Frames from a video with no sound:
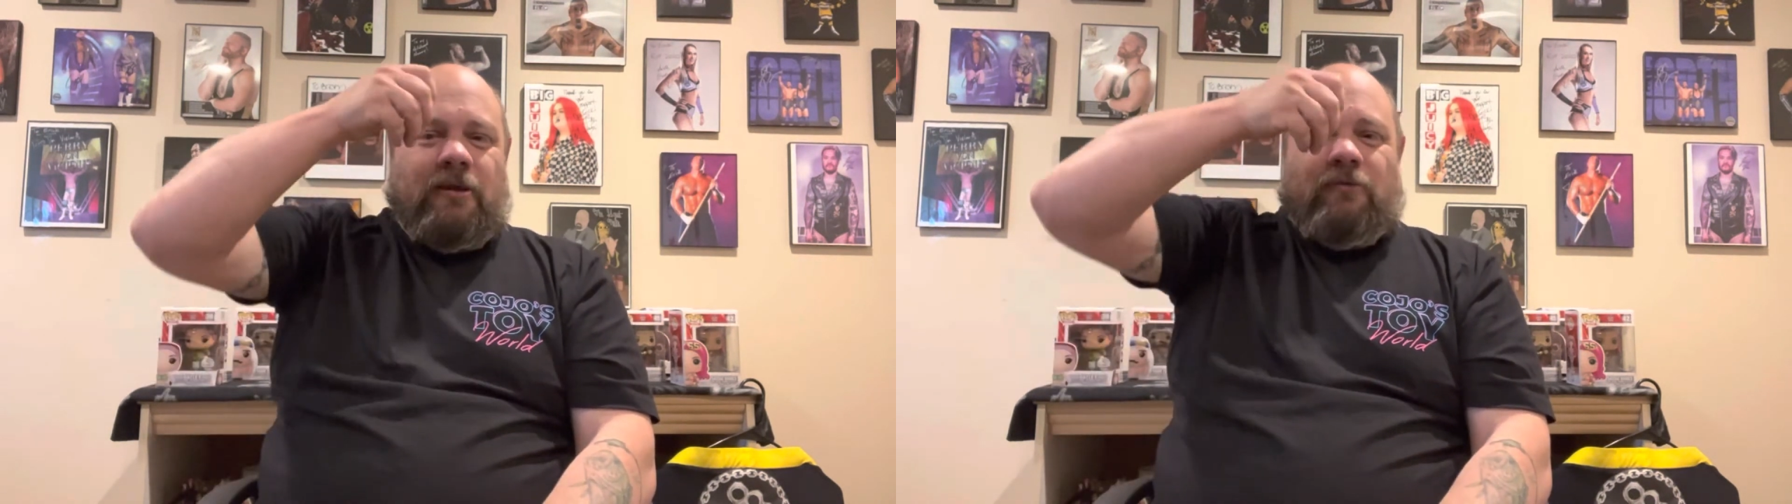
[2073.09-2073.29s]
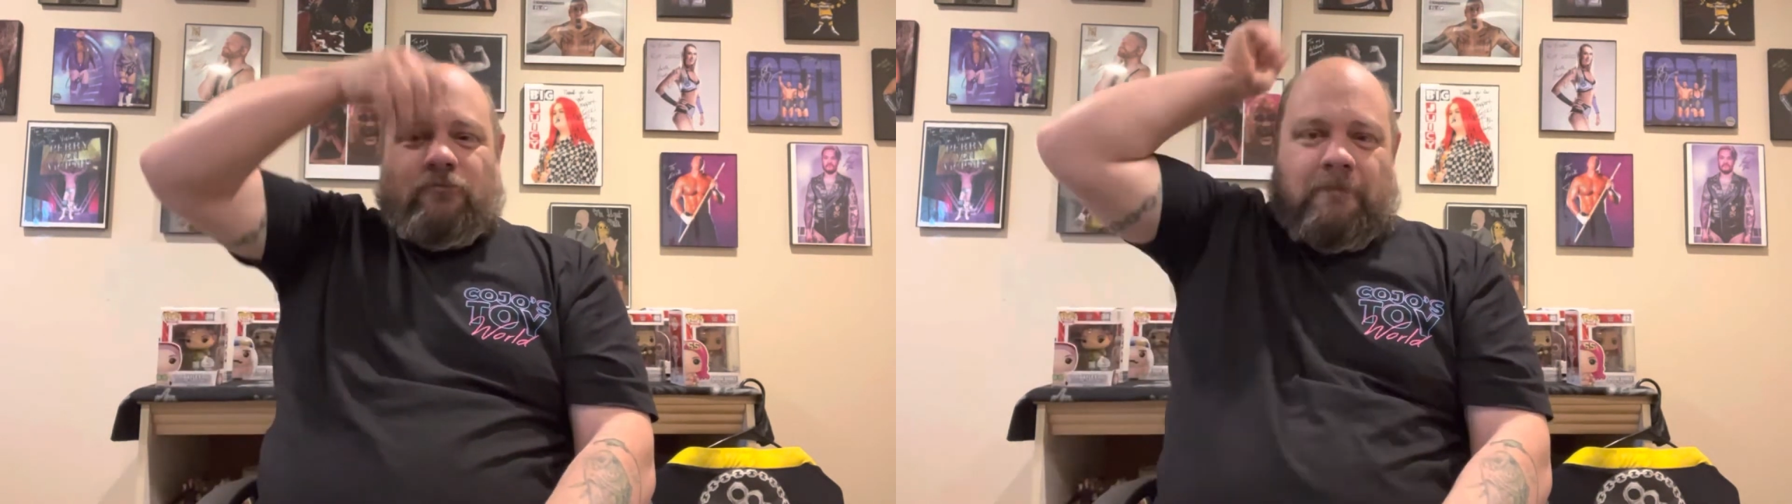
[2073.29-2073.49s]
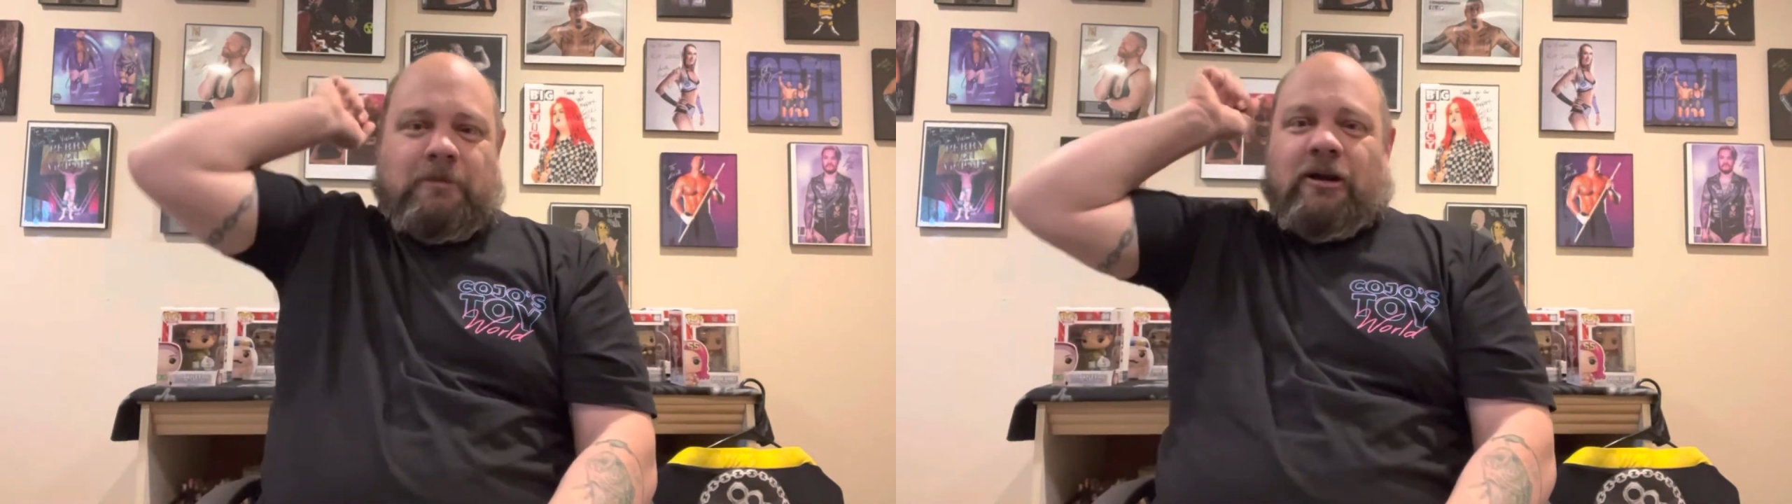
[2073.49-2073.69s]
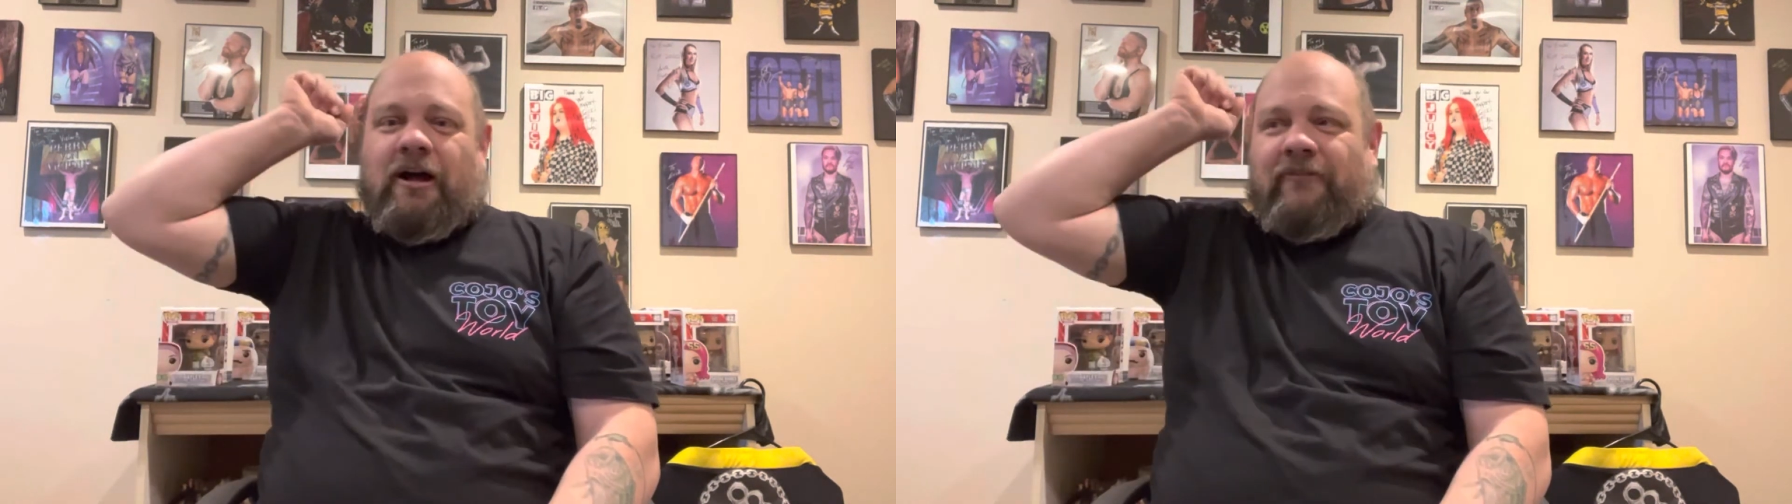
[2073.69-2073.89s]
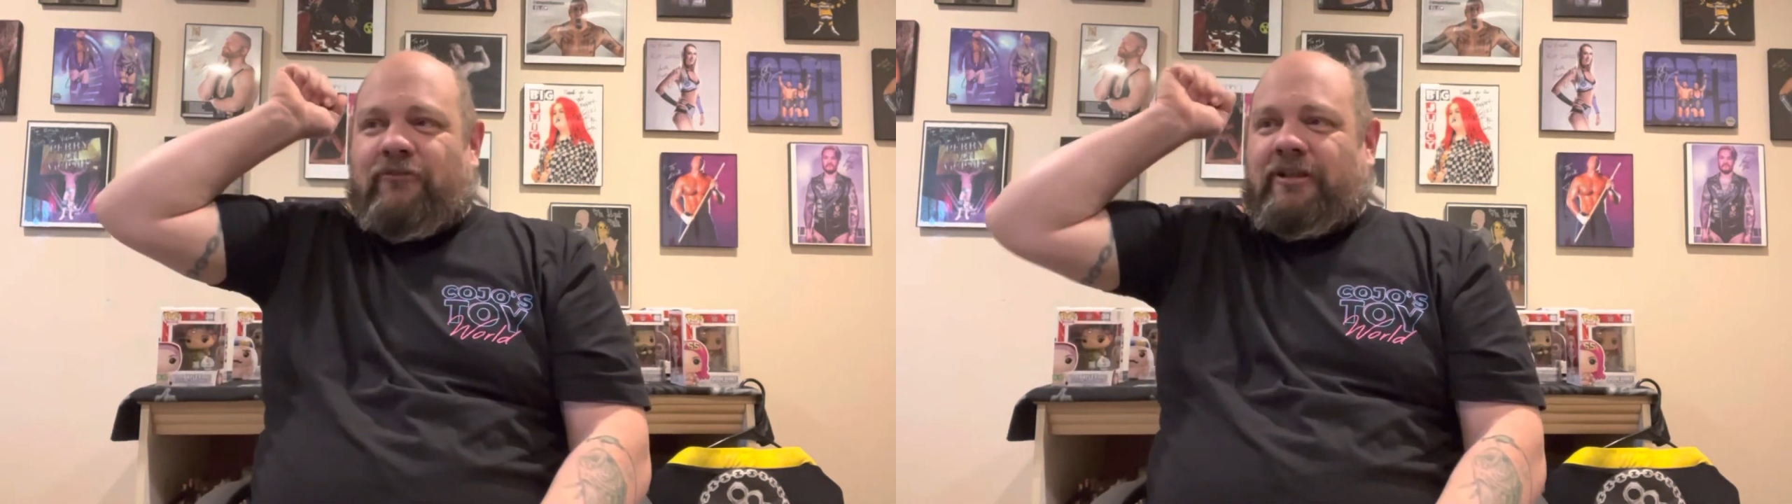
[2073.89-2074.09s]
ripped it
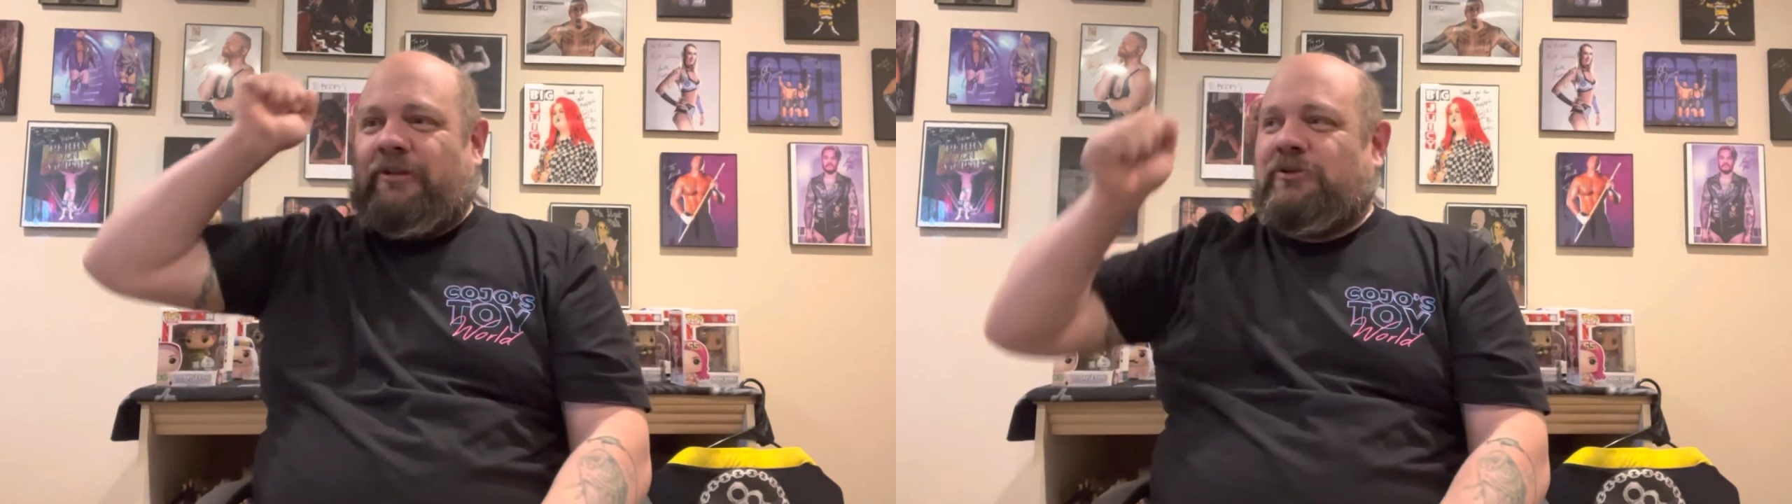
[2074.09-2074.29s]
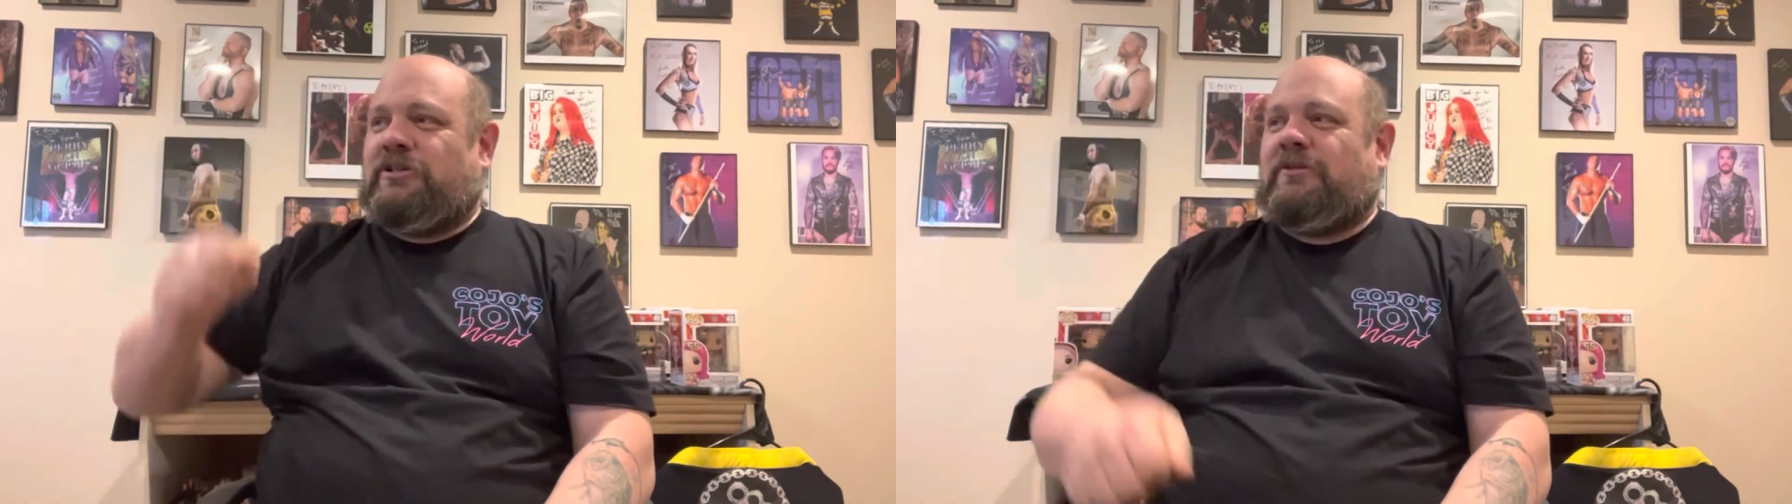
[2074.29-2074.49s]
off when he was